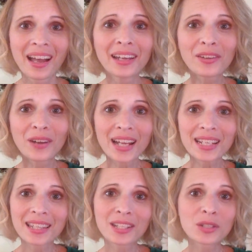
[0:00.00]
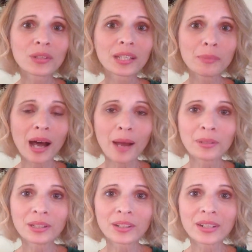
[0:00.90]
Another idea that's really
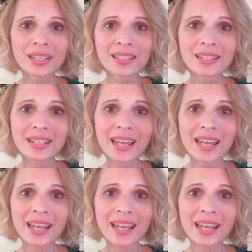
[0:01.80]
popular is to